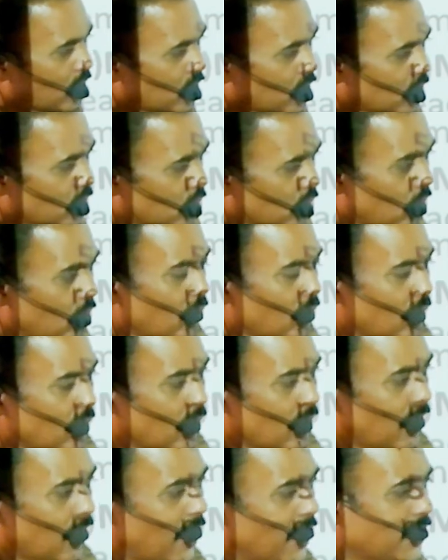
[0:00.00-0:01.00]
So
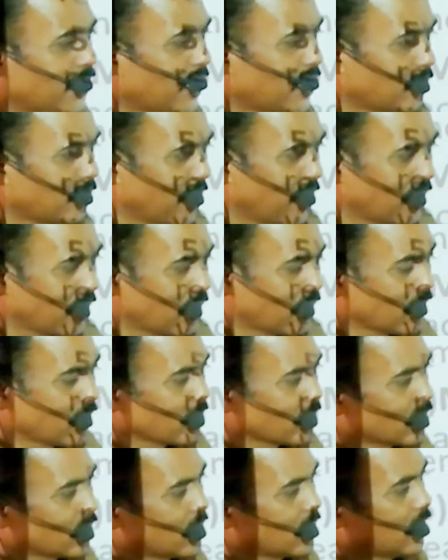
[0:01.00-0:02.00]
like that manner,
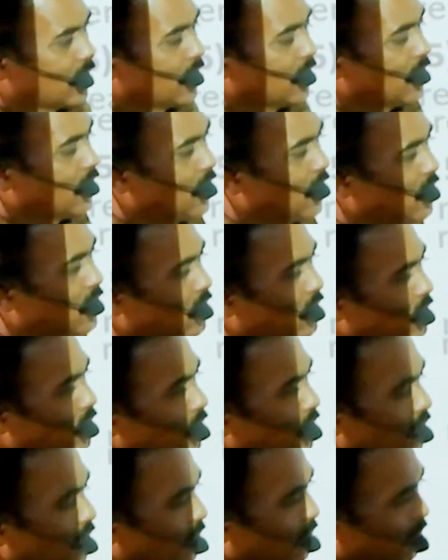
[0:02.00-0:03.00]
these
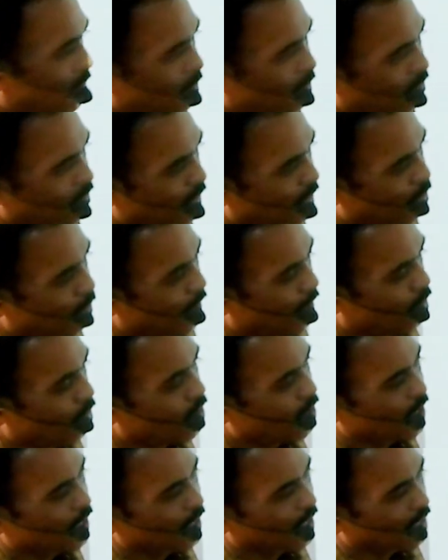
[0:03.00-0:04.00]

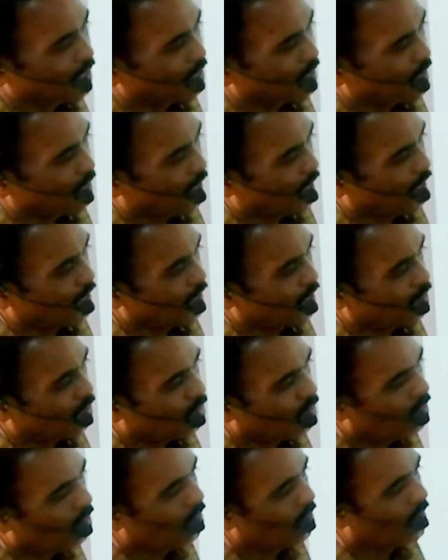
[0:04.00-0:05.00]
ferrocene
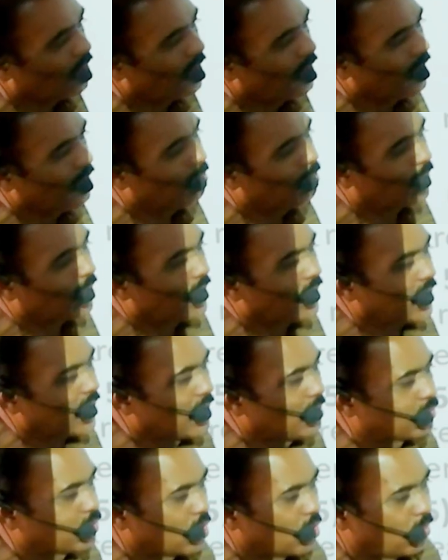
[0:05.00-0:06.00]
undergo different
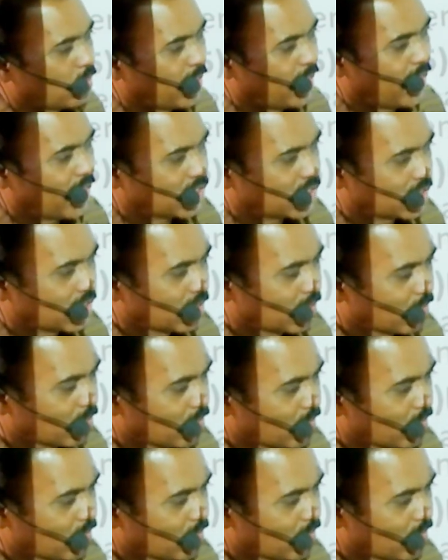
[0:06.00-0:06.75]
types of reaction.